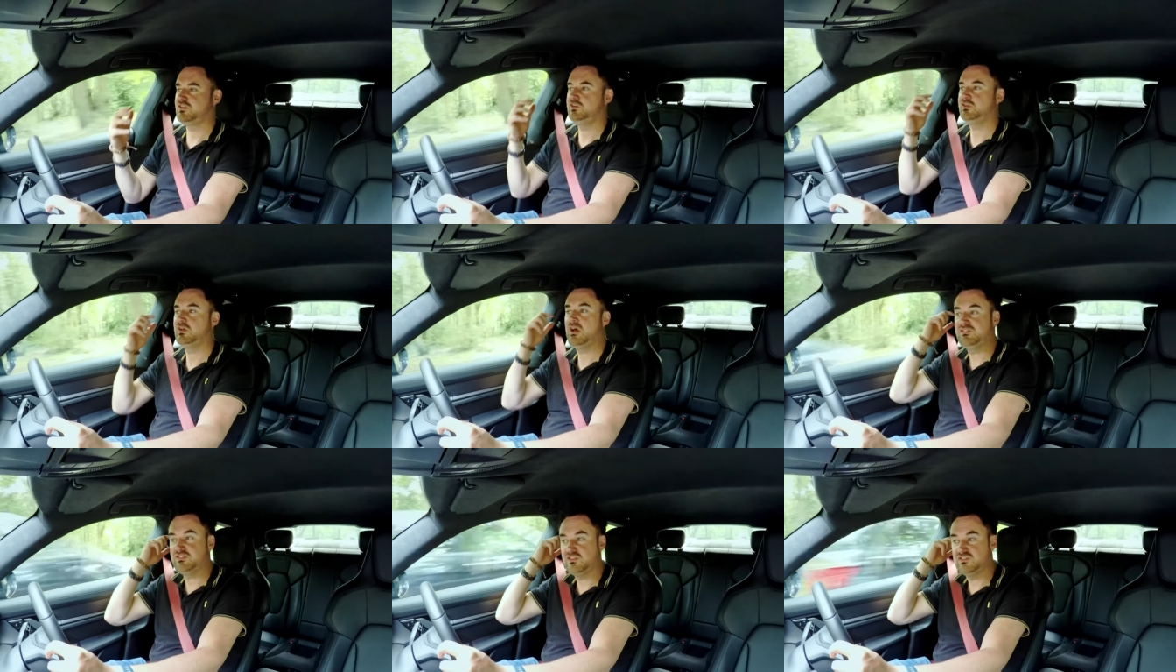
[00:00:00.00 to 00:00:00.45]
you
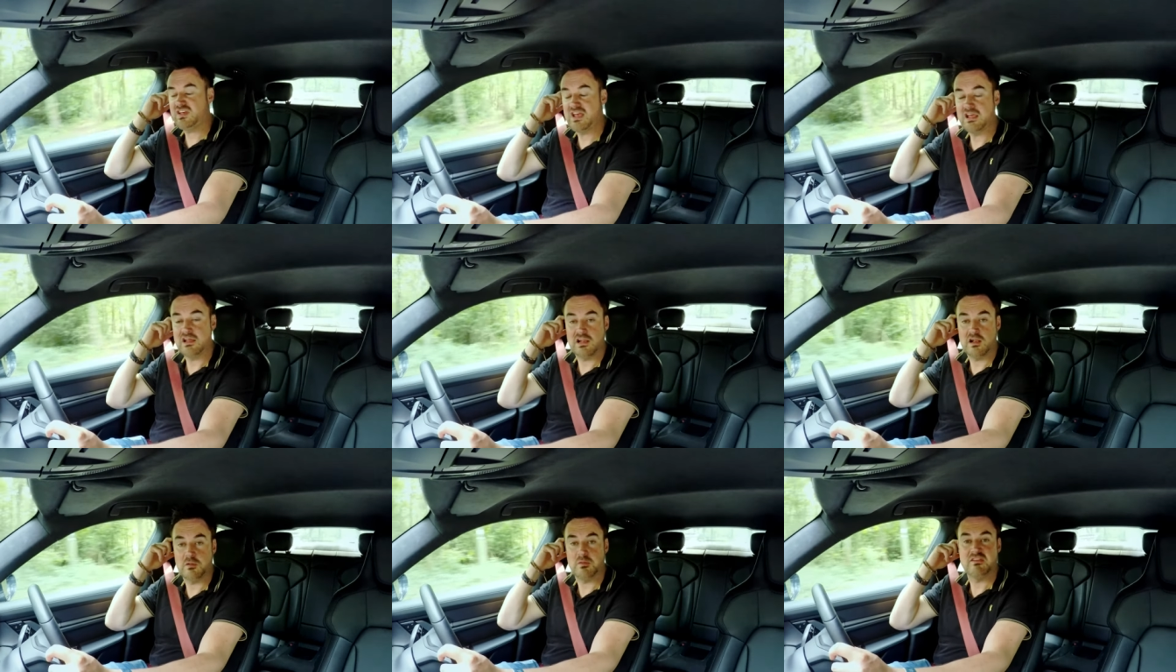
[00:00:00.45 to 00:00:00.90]
do have to
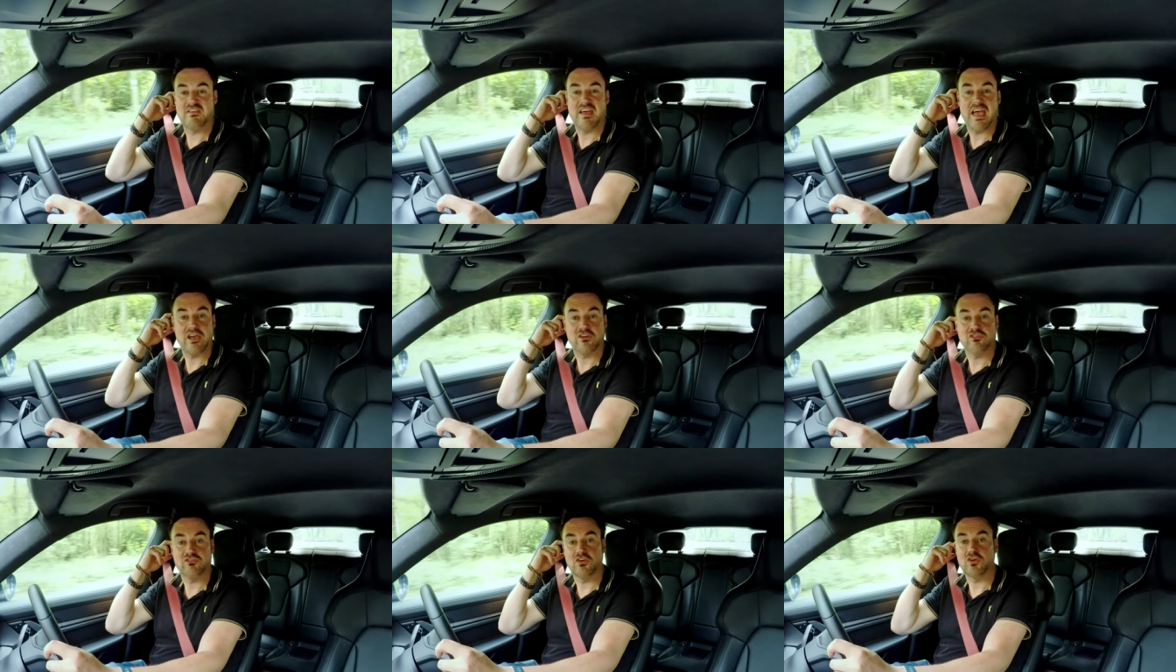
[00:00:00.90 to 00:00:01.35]
take a little bit of
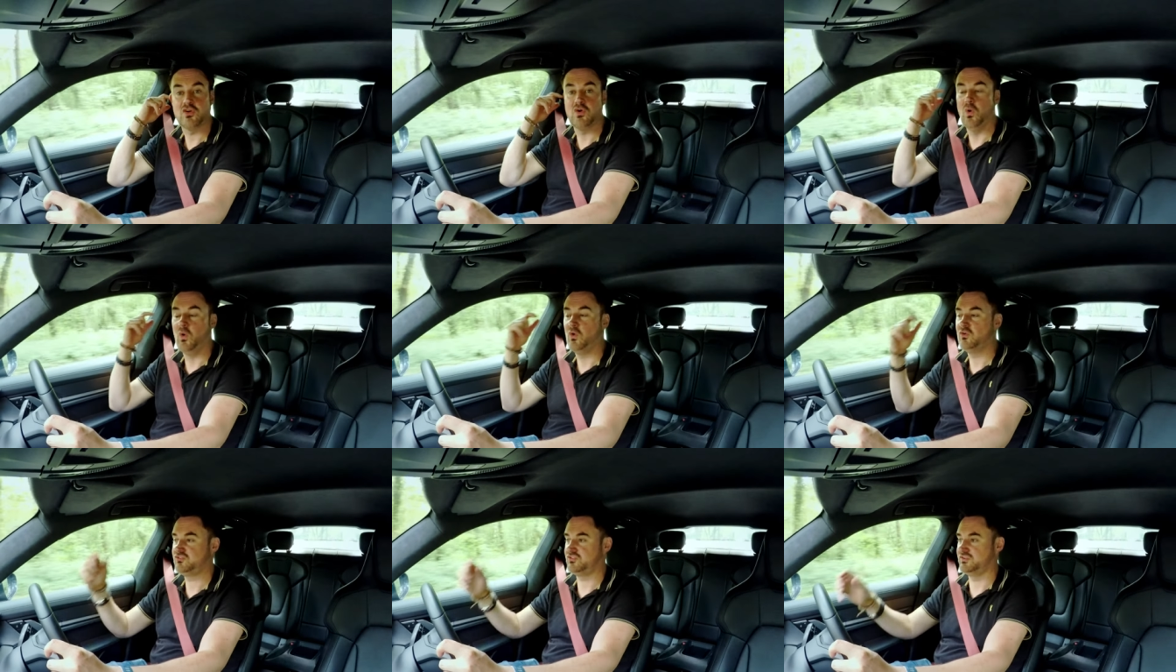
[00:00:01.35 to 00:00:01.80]
extra
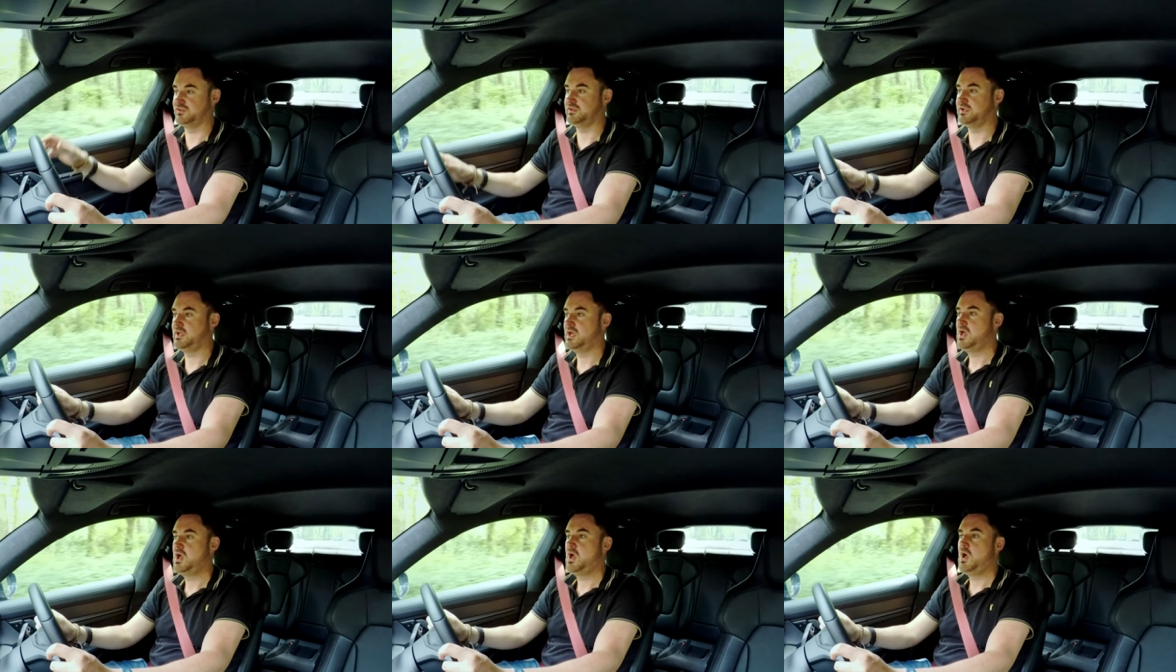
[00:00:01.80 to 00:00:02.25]
caution
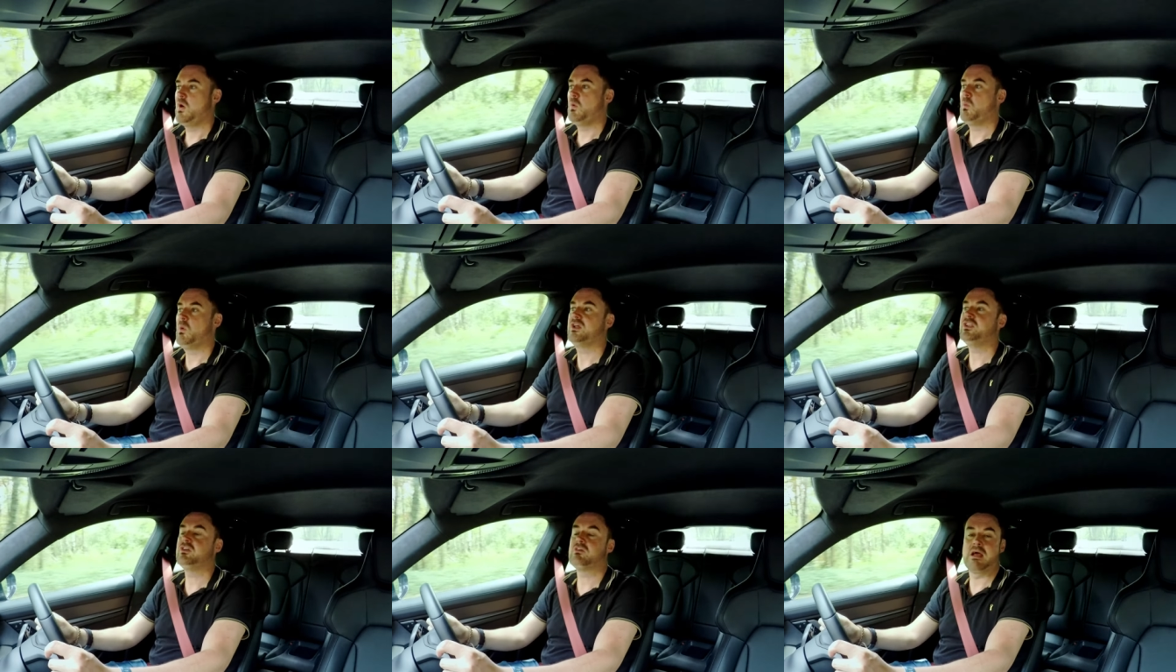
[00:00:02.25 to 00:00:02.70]

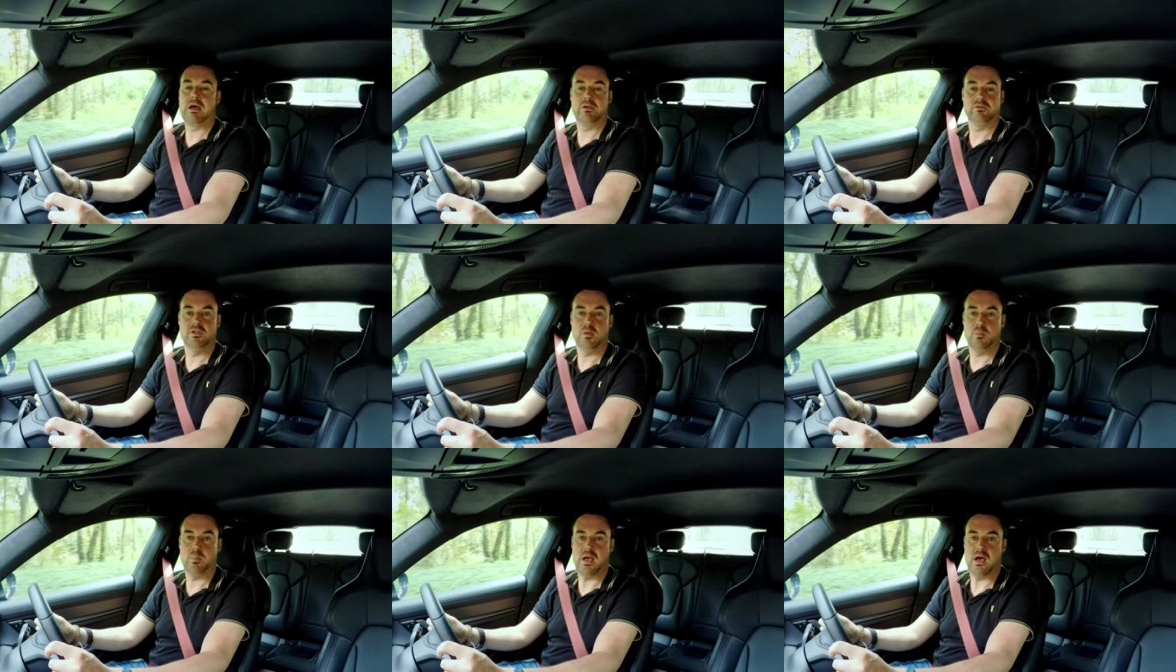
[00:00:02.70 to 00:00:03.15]
when you're out
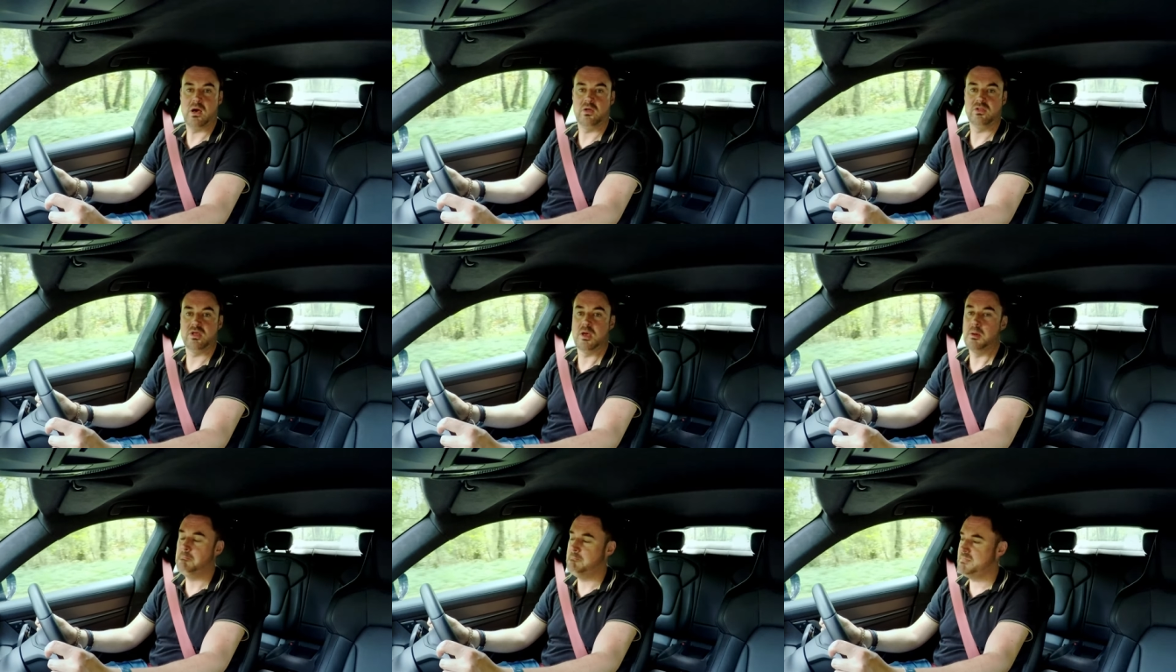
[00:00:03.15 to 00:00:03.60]
and
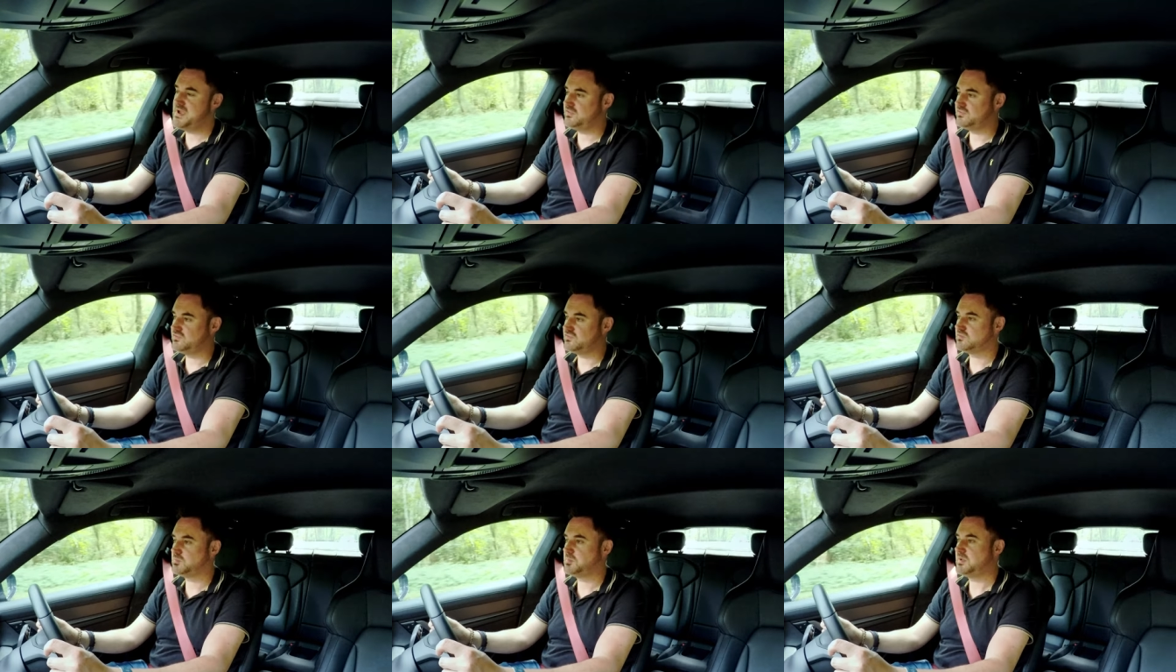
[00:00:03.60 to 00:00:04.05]
about amidst